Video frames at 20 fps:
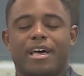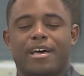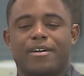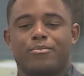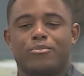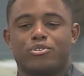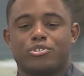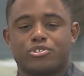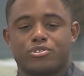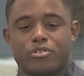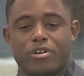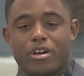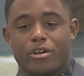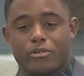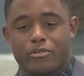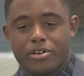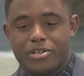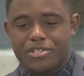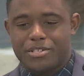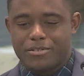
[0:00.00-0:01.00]
strong
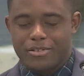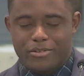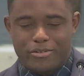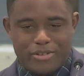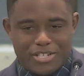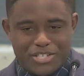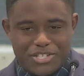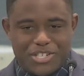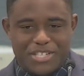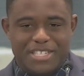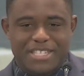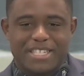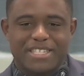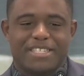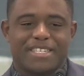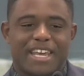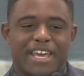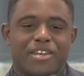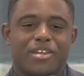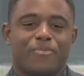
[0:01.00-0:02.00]
Christians to
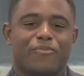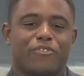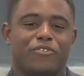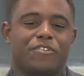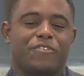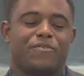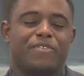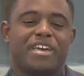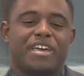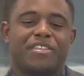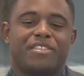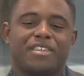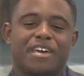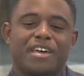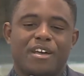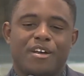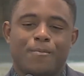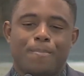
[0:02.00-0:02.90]
stand up for the faith.